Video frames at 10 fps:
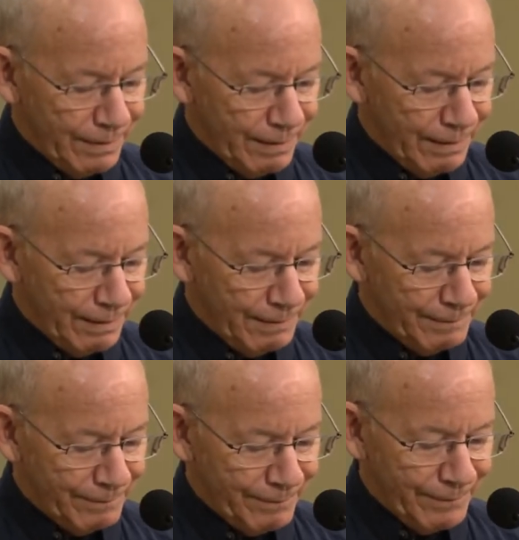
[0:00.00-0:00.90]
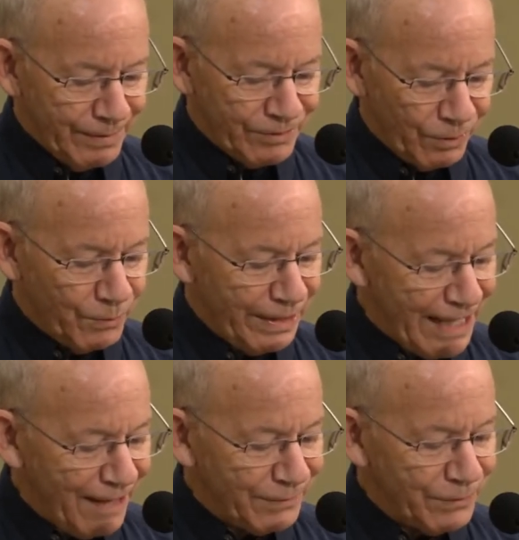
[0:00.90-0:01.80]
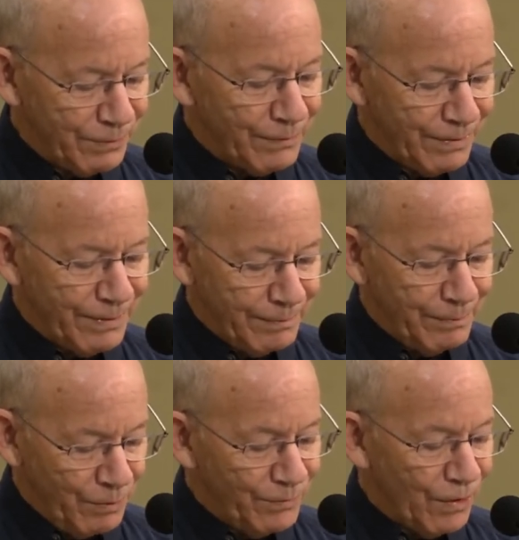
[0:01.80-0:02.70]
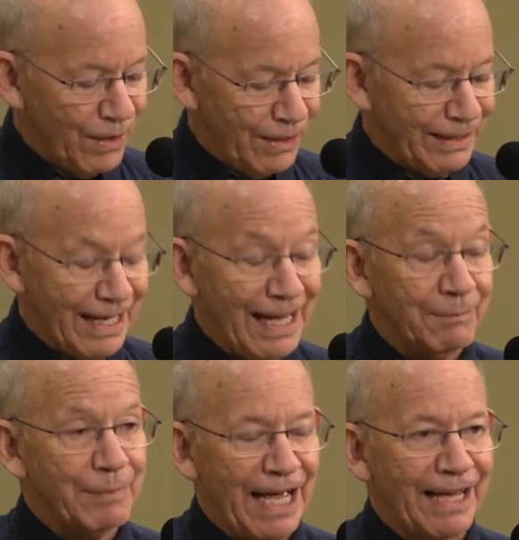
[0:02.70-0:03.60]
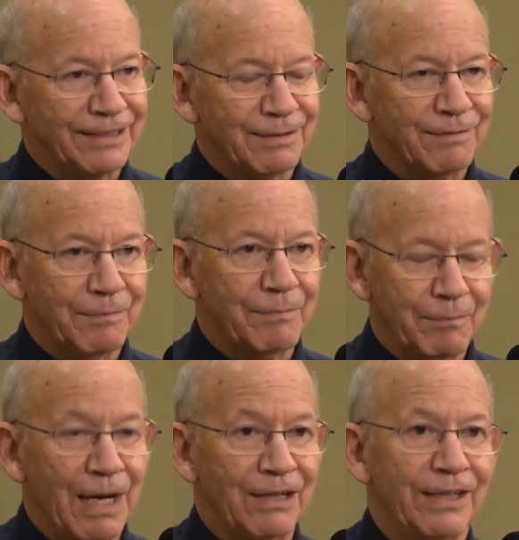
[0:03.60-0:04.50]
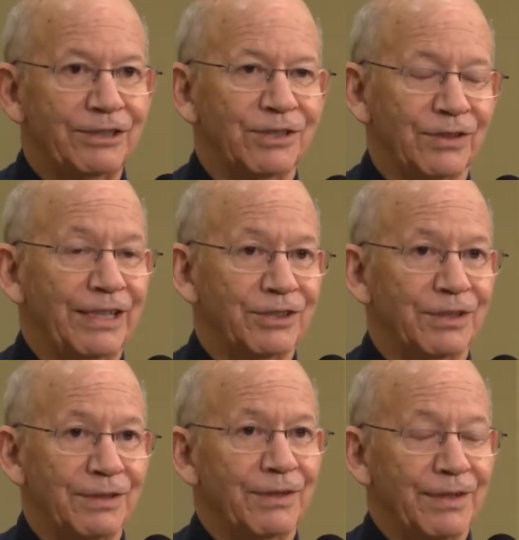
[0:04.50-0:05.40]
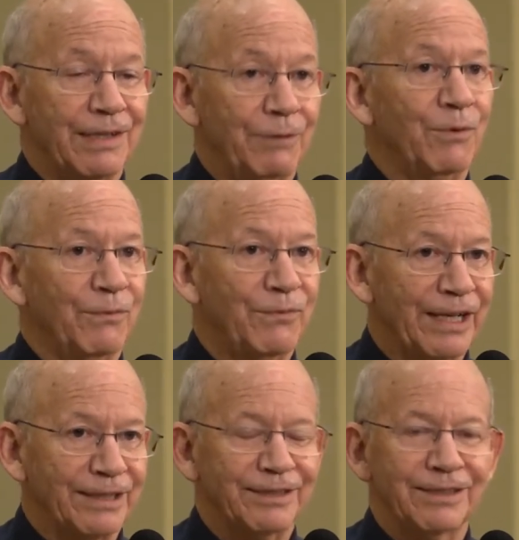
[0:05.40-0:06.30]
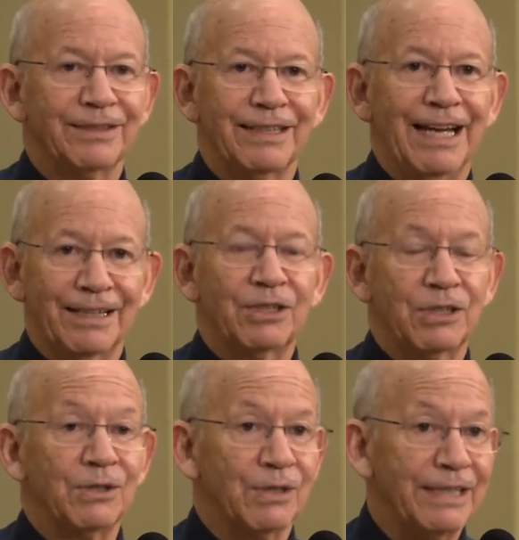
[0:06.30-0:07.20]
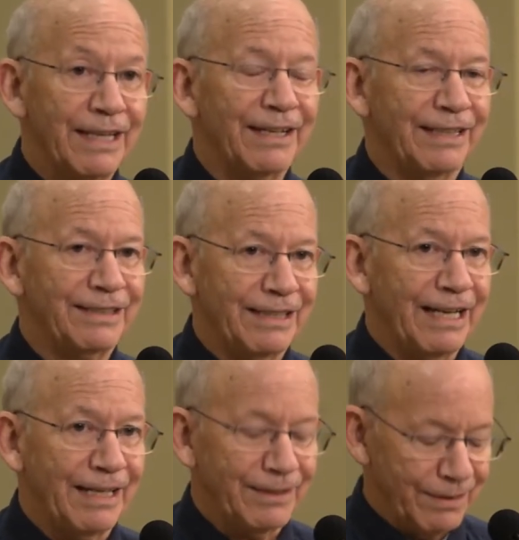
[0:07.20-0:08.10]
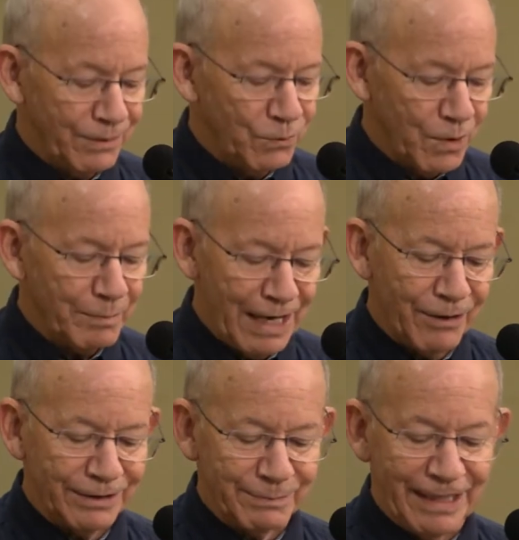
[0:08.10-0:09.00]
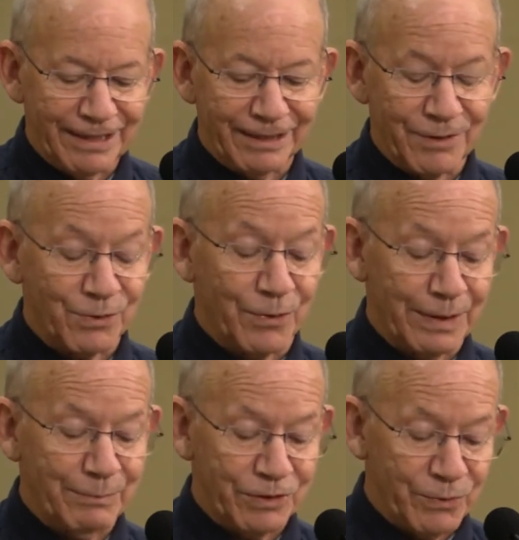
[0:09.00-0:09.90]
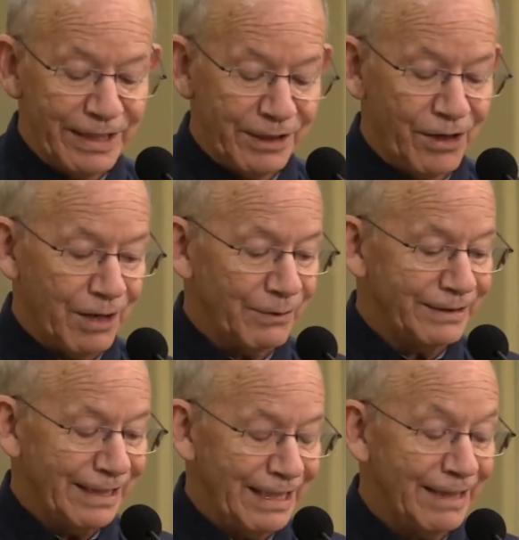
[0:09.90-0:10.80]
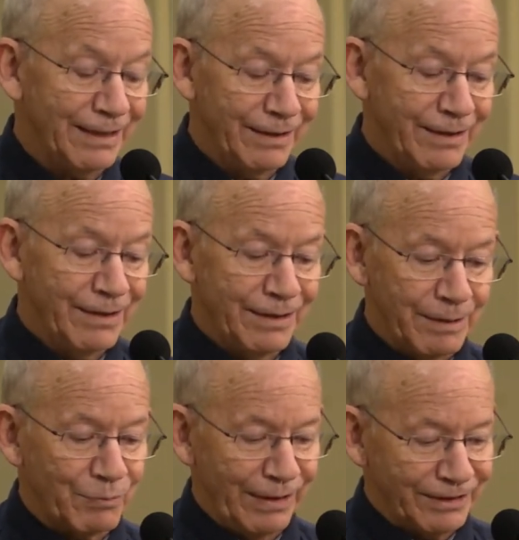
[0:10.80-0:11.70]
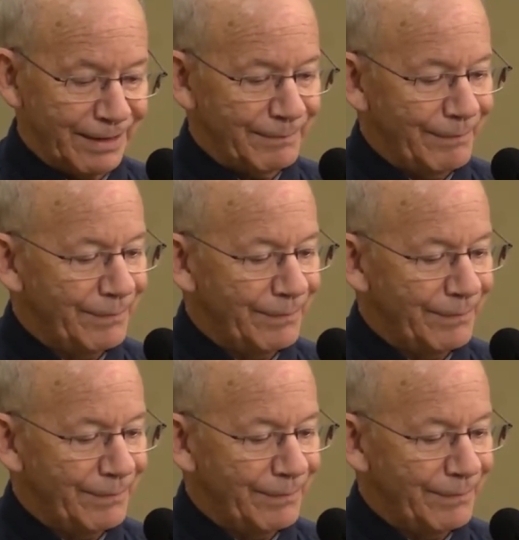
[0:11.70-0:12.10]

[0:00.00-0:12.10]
So we have to move on and pass my legislation that will fix and clearly enunciate the war powers making authority between Congress and the President.